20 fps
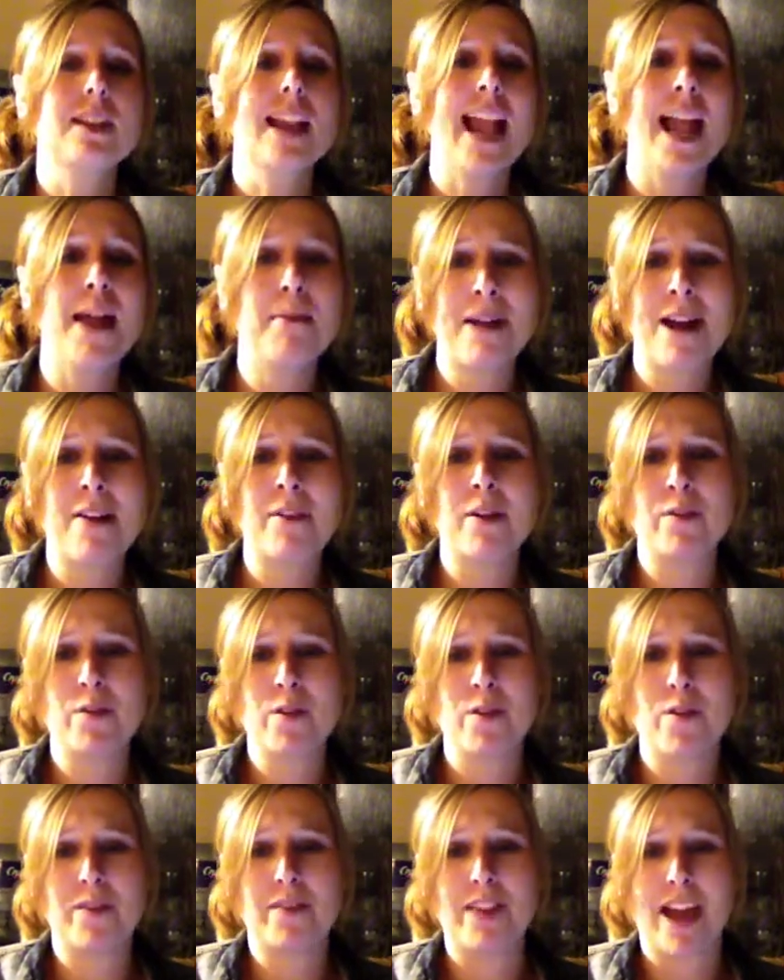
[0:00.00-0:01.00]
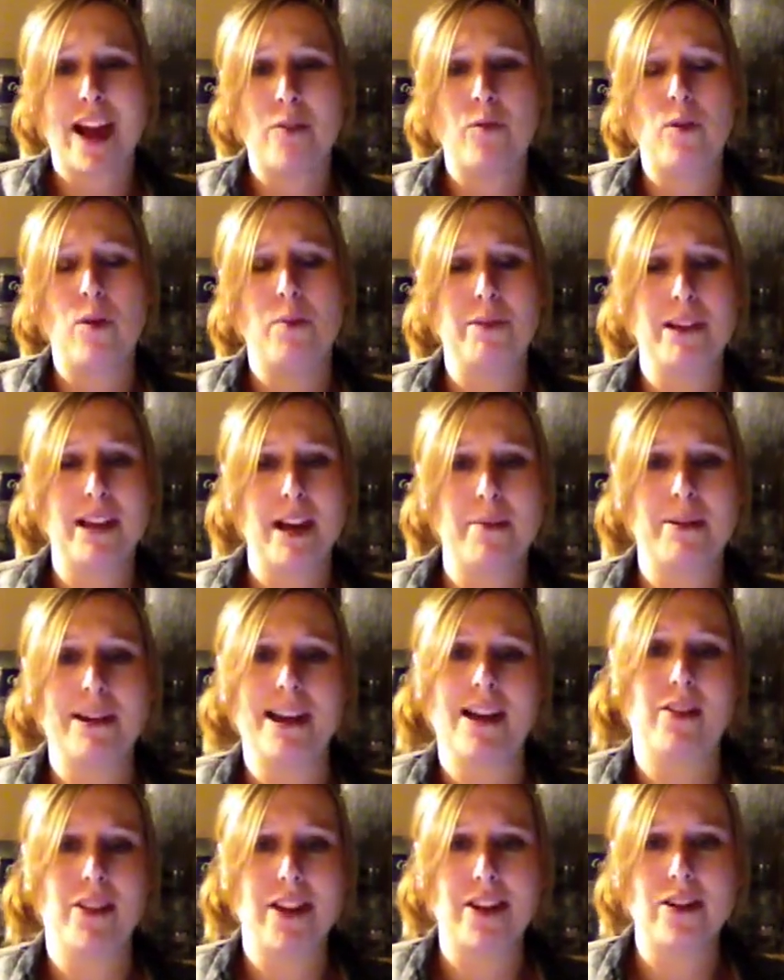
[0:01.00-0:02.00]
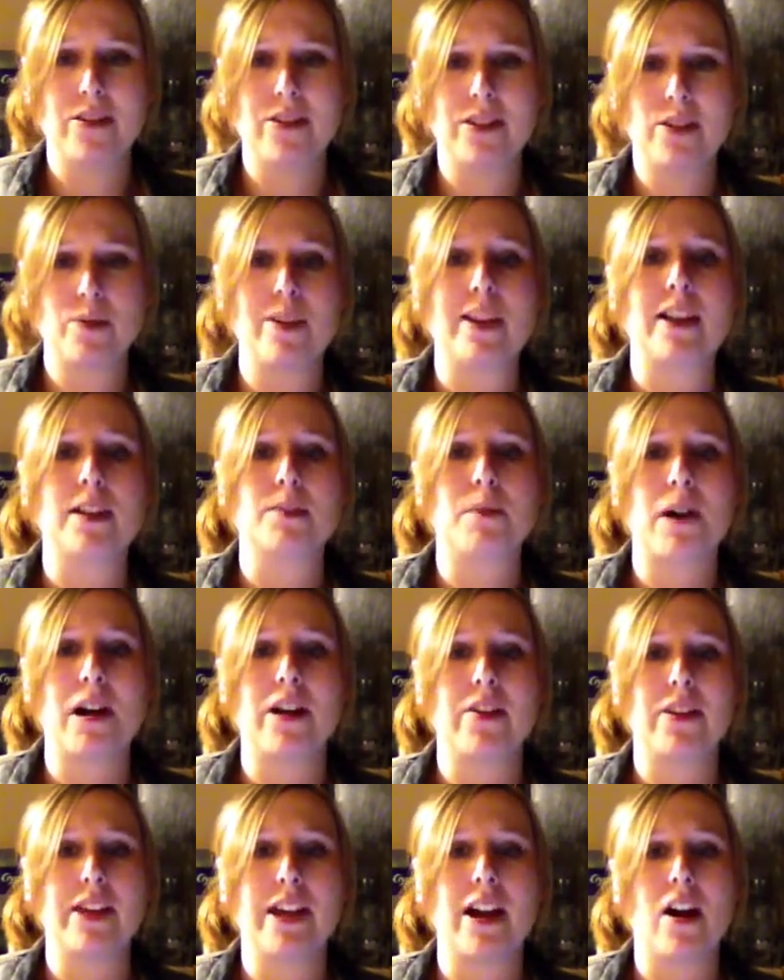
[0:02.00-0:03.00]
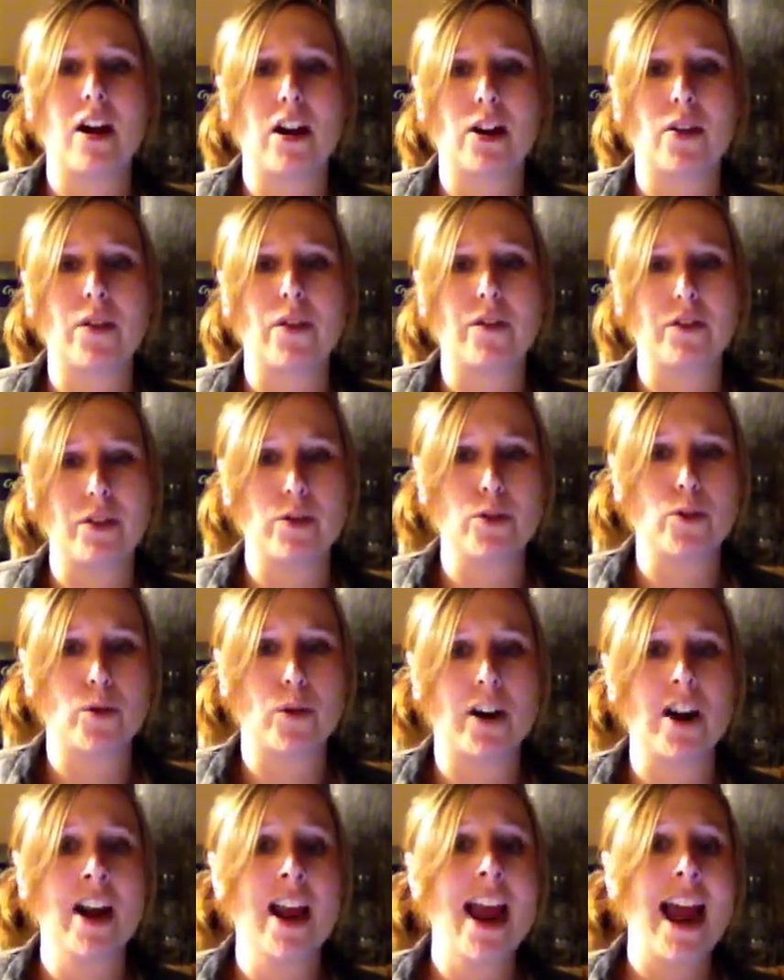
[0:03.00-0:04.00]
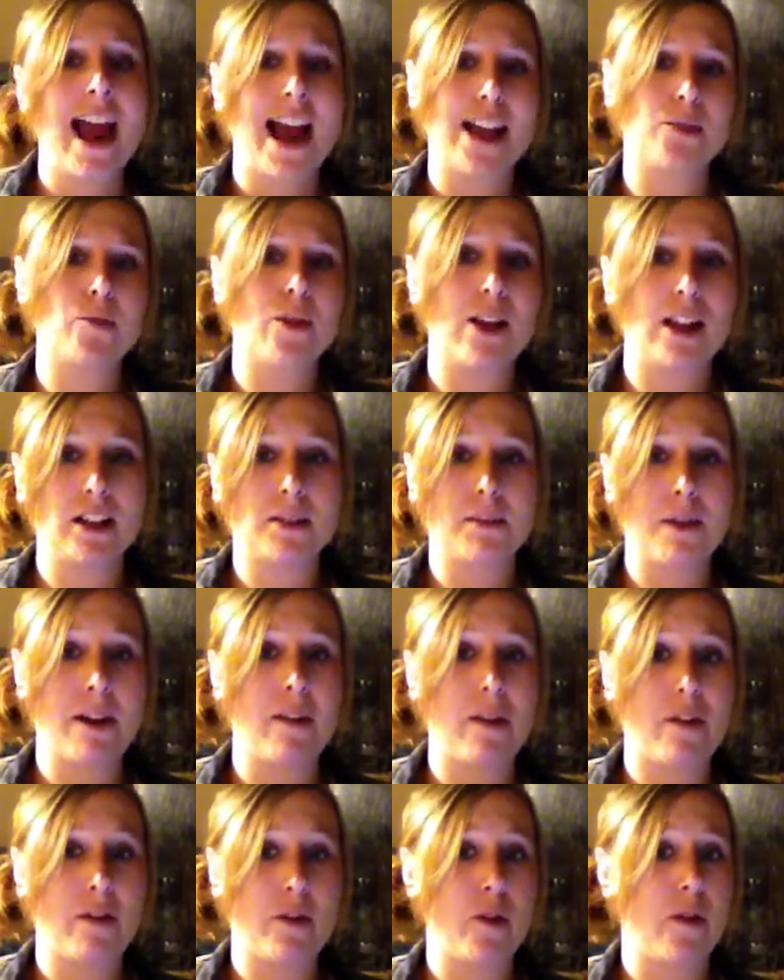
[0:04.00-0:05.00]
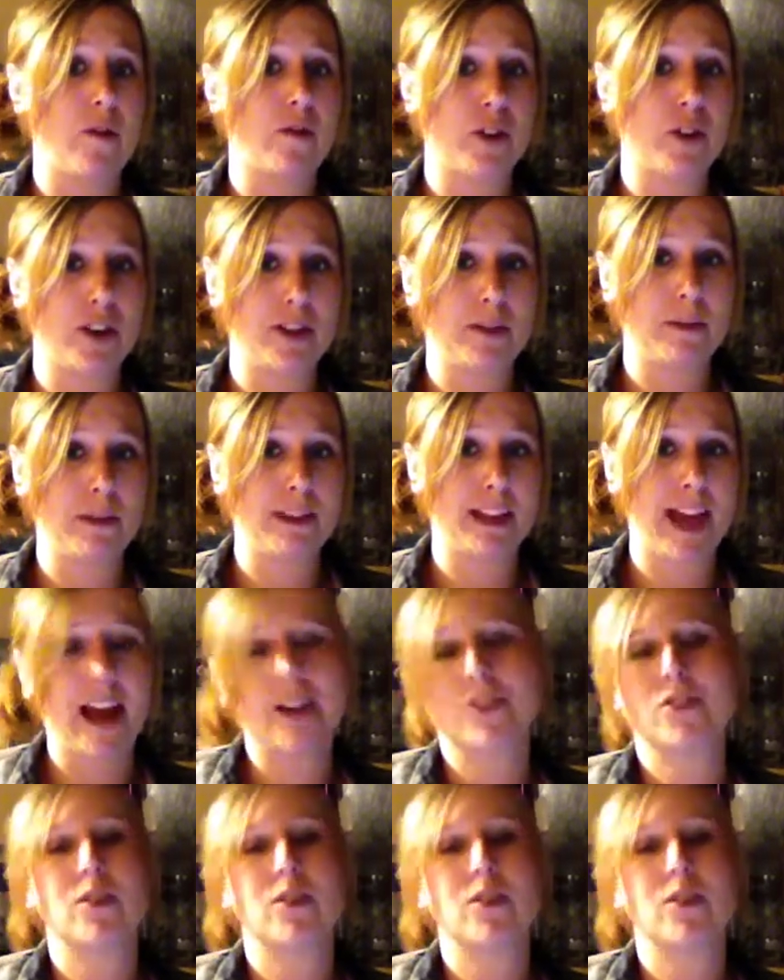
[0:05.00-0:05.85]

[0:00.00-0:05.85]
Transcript: And my review of that will be coming out later this week as part of the ARC review tour, as well as my review of Christmas Catch.